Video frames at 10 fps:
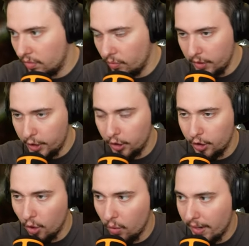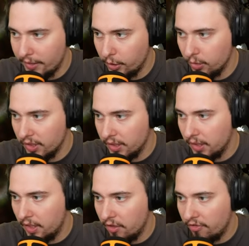we should go and use it.
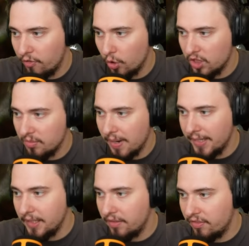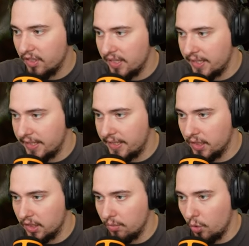Force Smite, first attack
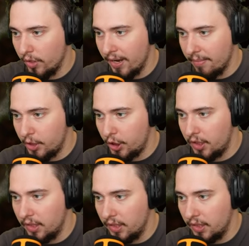deals more damage.